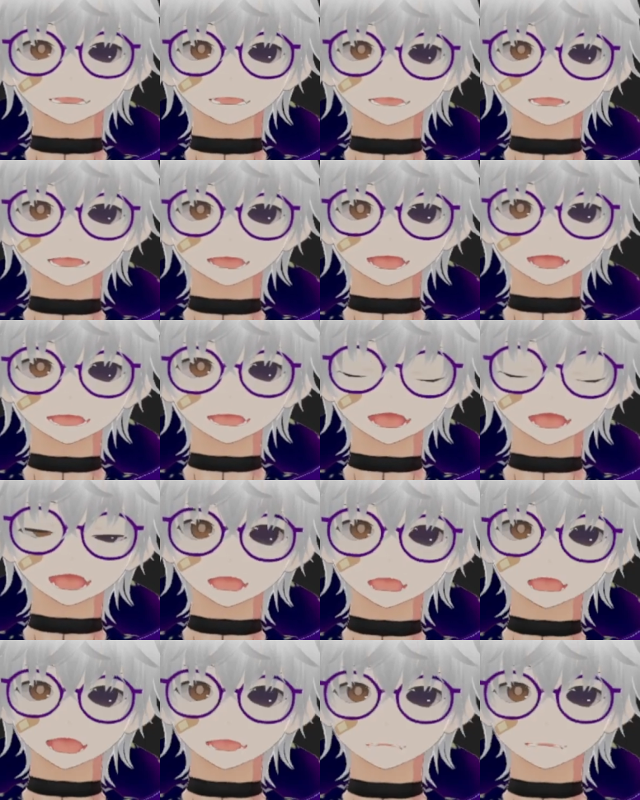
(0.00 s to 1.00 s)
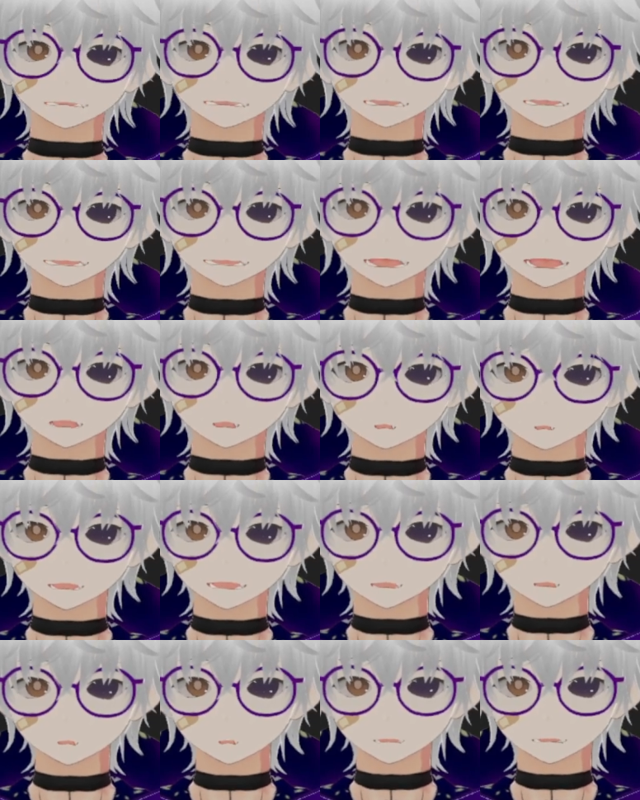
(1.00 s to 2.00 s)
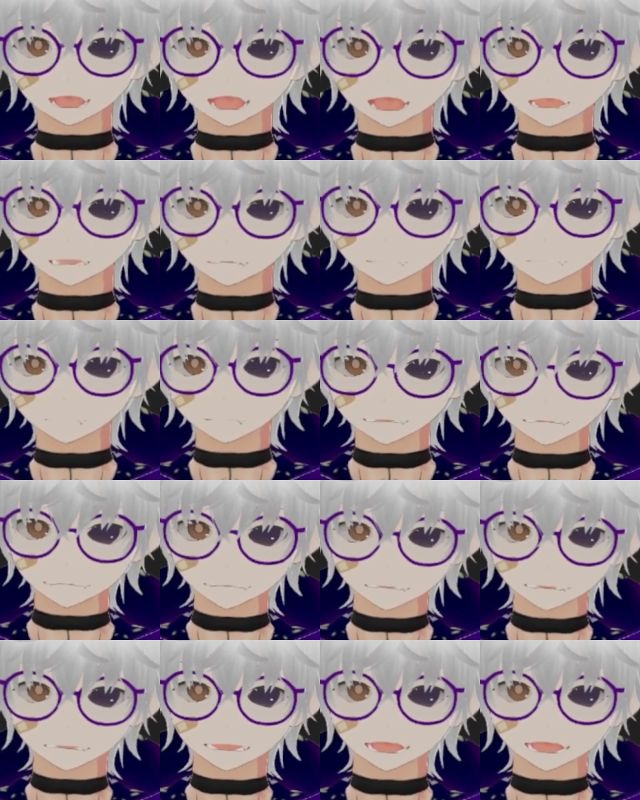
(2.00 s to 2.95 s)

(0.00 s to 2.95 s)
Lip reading: Like I'm gonna kill you and I'm gonna enjoy